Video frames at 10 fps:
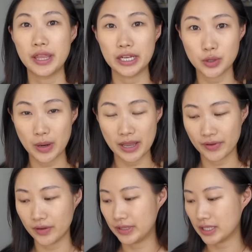they don't have
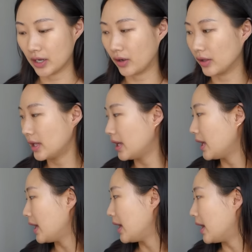ovens at all.
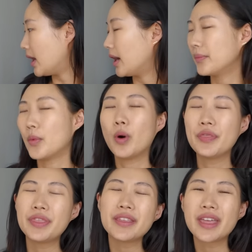
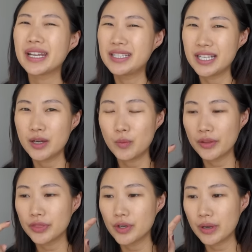One thing that I didn't
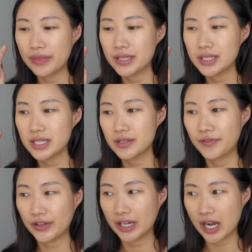want though, and this is
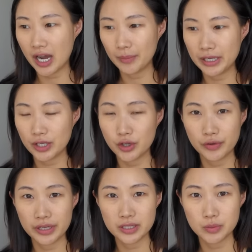very common in
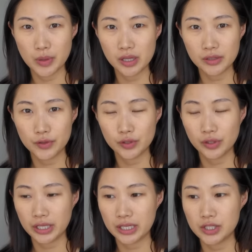Korea as well if you're
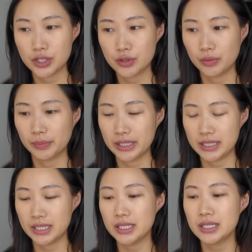looking into certain
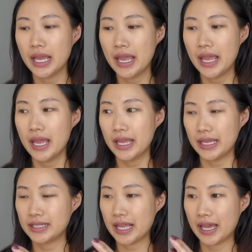places,
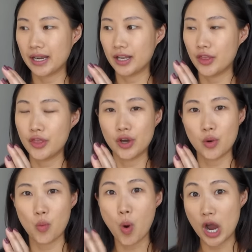is that
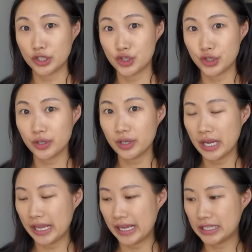the
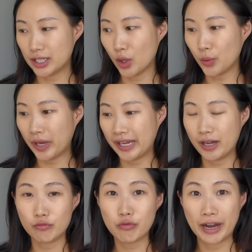washer is
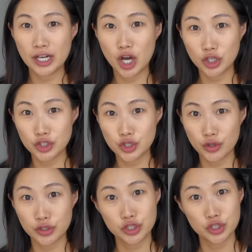located right
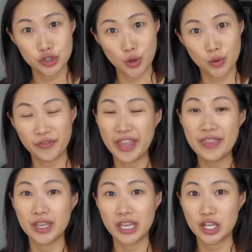under the stove
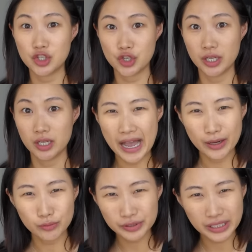in the kitchen.
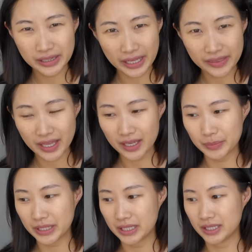I don't really like
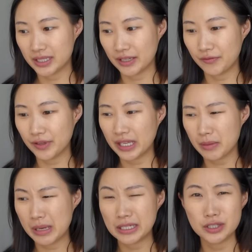that because I feel like
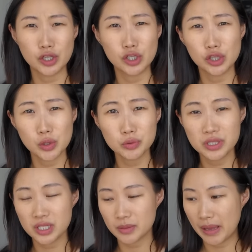it makes the
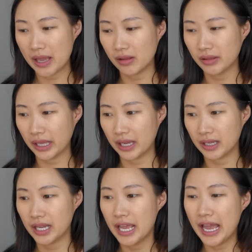clothes smell,
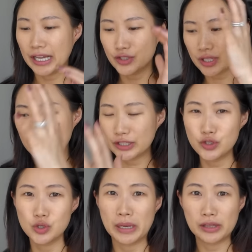and I just like to
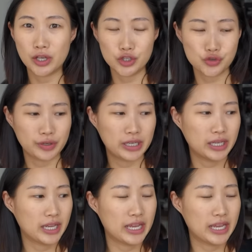do my laundry